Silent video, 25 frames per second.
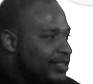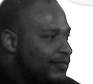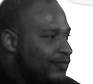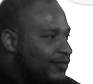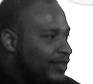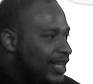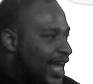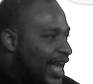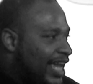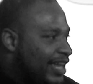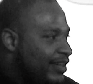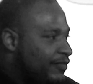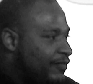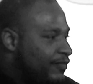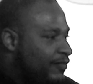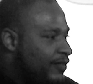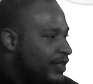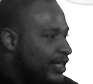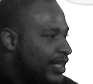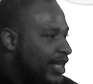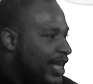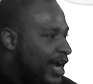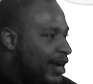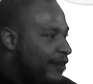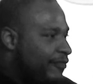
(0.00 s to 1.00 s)
of life
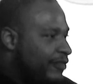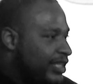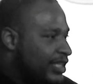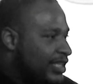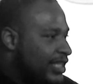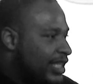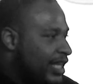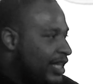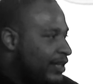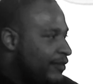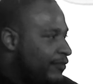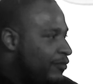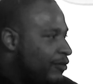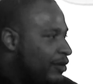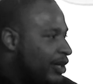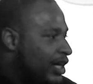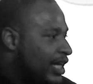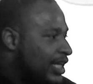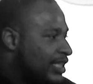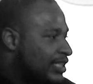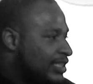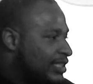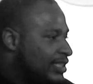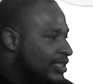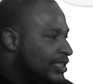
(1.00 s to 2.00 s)
and everything for
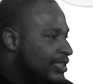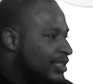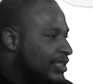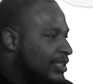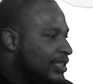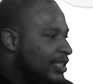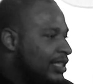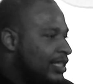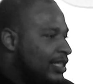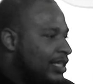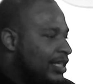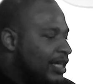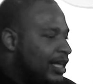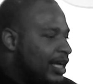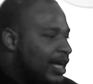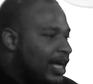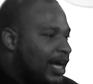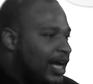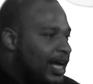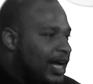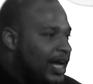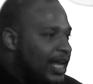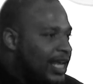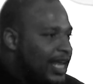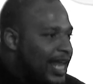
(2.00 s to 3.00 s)
us.
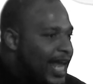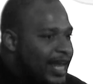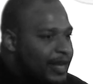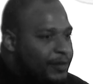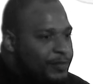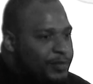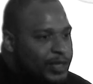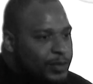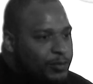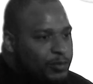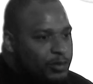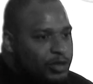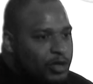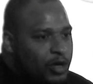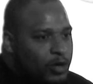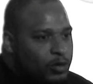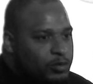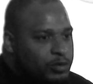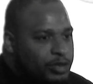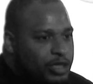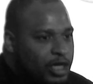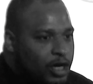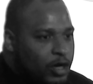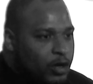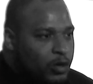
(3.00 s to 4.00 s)
A lot of people
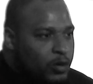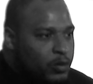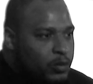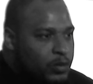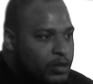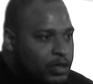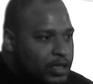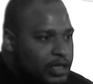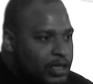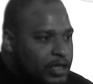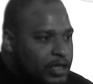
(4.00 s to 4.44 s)
don't know.